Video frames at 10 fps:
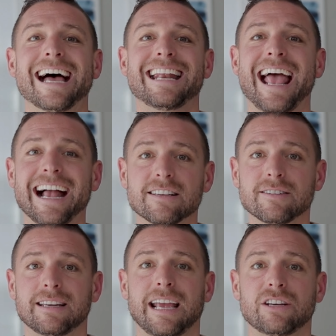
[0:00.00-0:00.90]
An
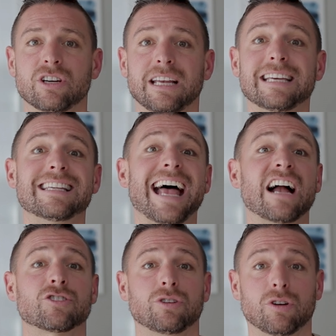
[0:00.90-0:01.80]
excellent agent is
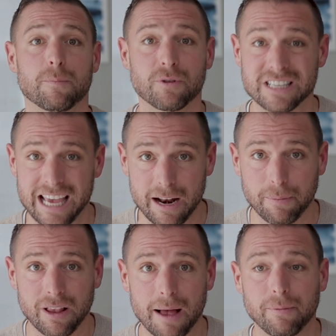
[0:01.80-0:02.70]
actually going to present a
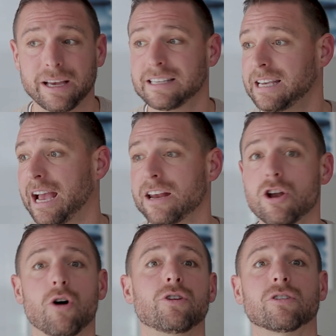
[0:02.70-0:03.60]
plot plan and say, I
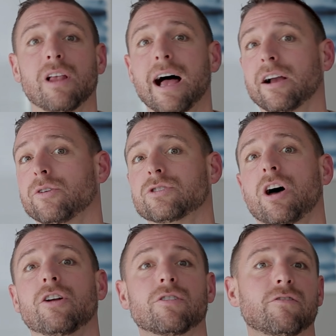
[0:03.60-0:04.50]
know your lot goes
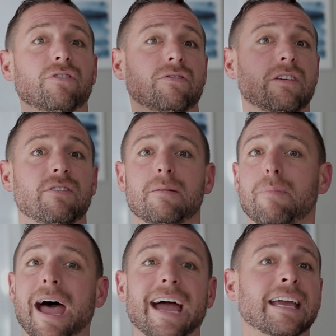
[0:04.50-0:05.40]
150 feet
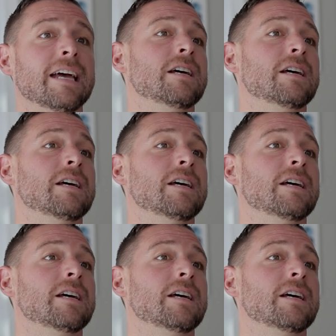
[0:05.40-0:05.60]
back,